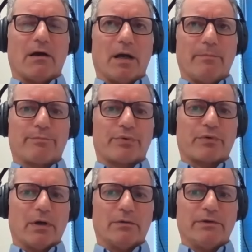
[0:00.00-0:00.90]
I'm
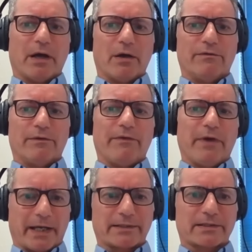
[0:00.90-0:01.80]

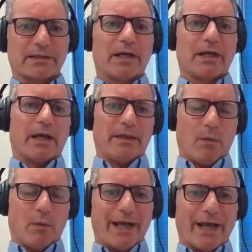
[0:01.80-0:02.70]
pro-Novavax, and they're
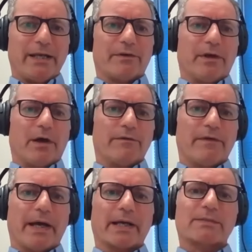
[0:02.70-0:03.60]
waiting for
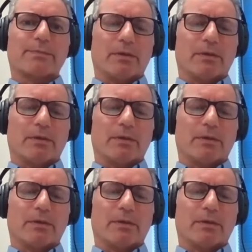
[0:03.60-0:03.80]
Novavax.